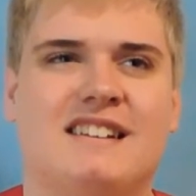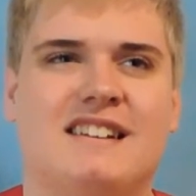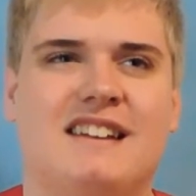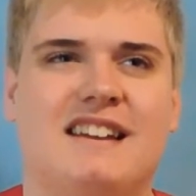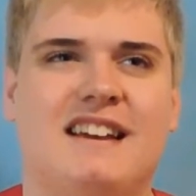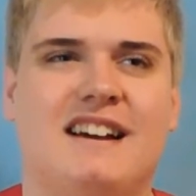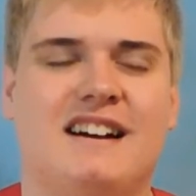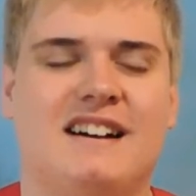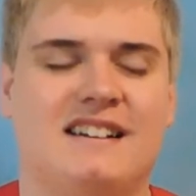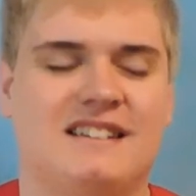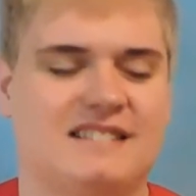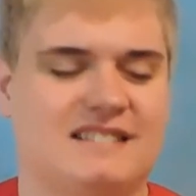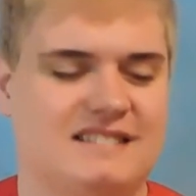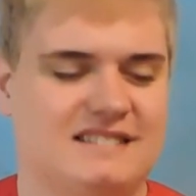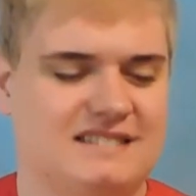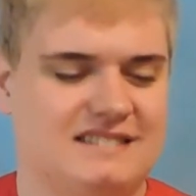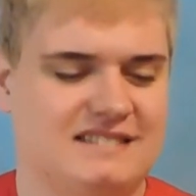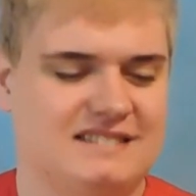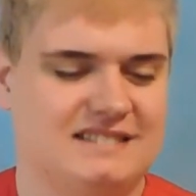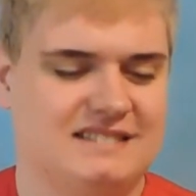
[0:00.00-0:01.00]
Yeah.
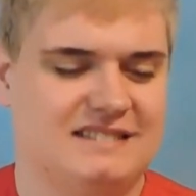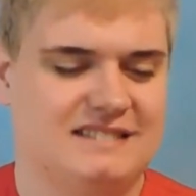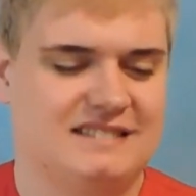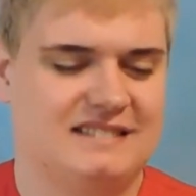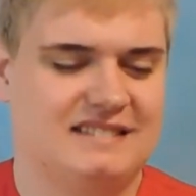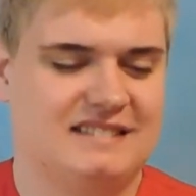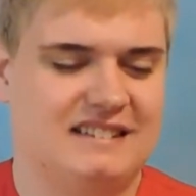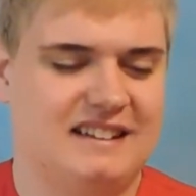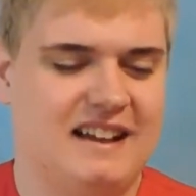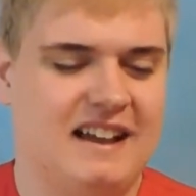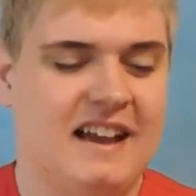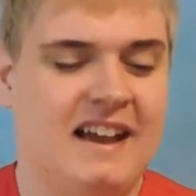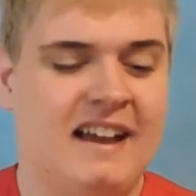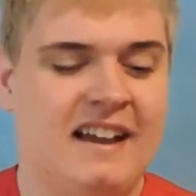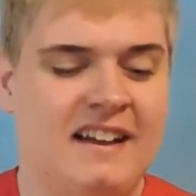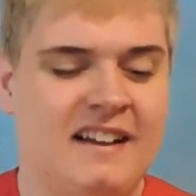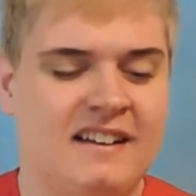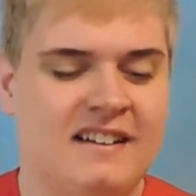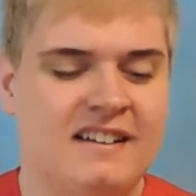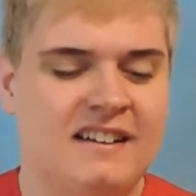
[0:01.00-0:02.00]

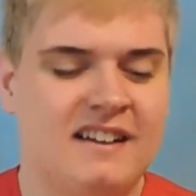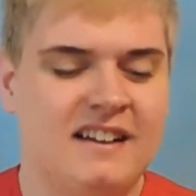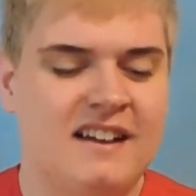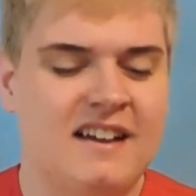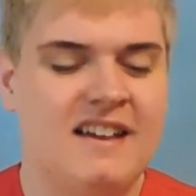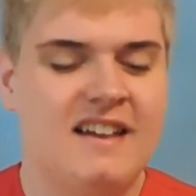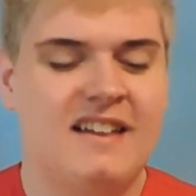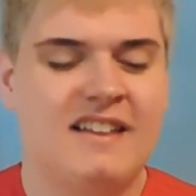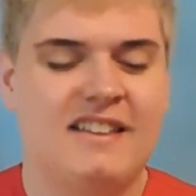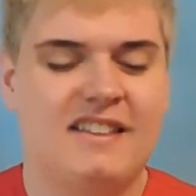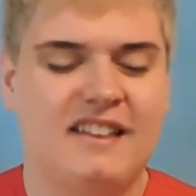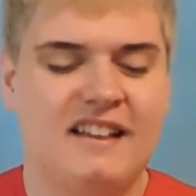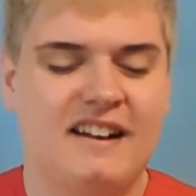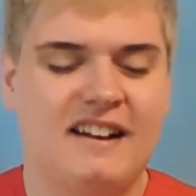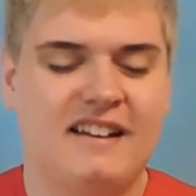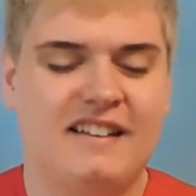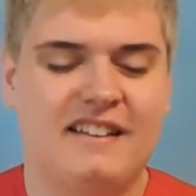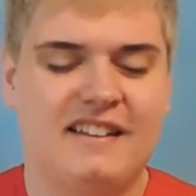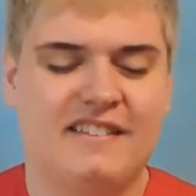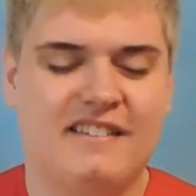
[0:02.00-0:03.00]
And then
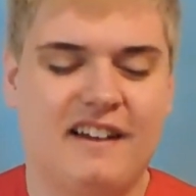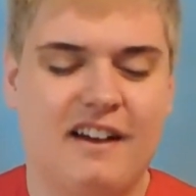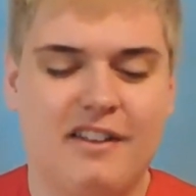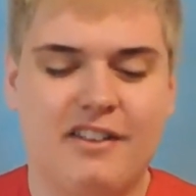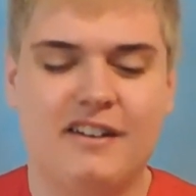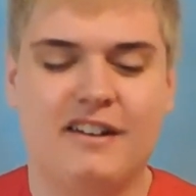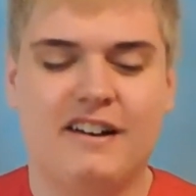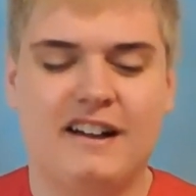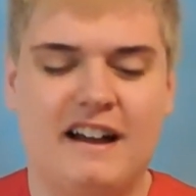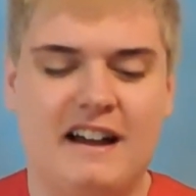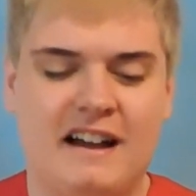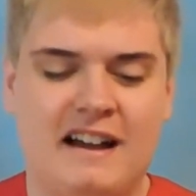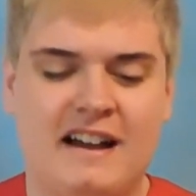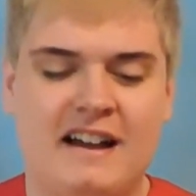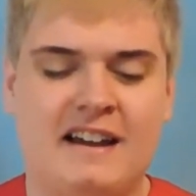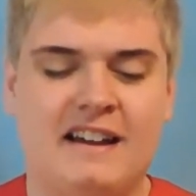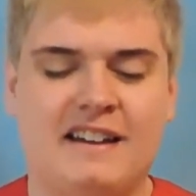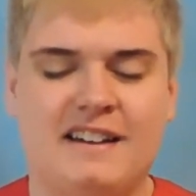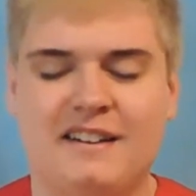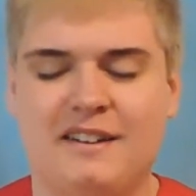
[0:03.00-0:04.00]
I had this other
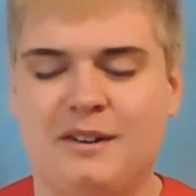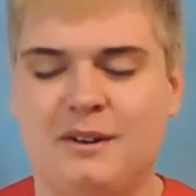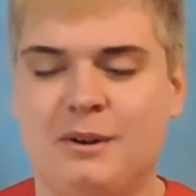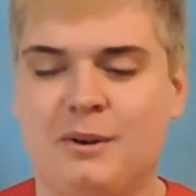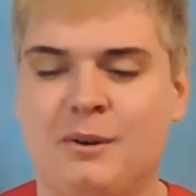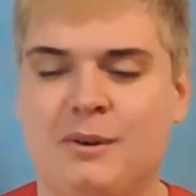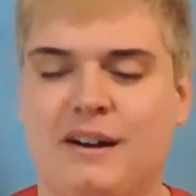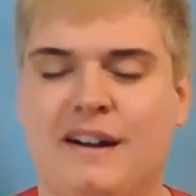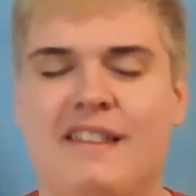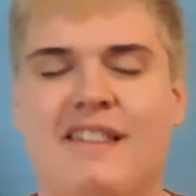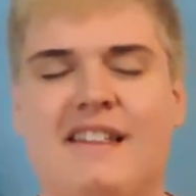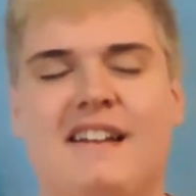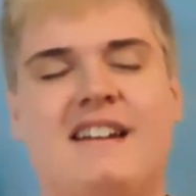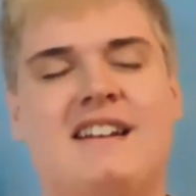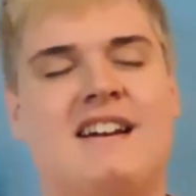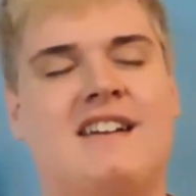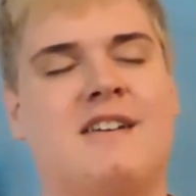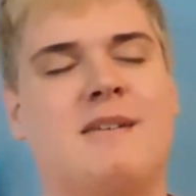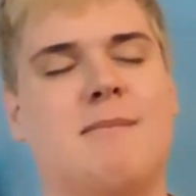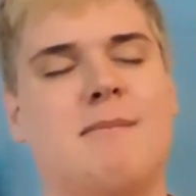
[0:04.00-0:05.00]
guy who I laid
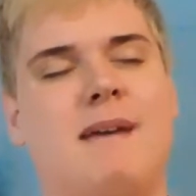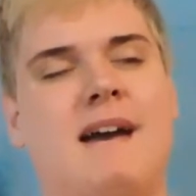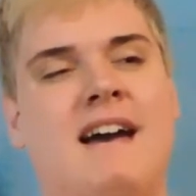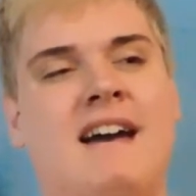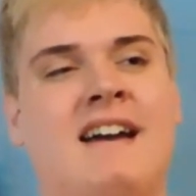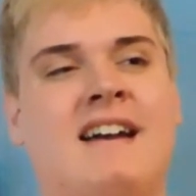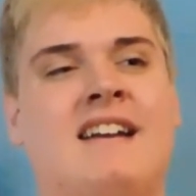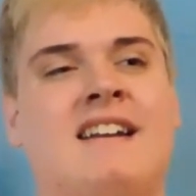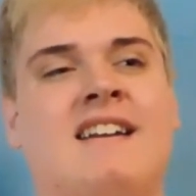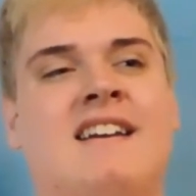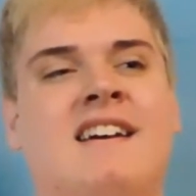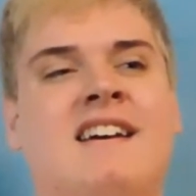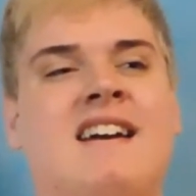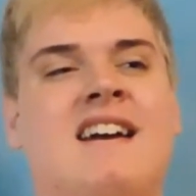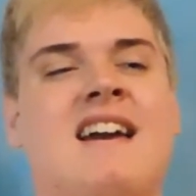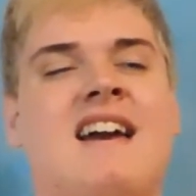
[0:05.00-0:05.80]
down in bed,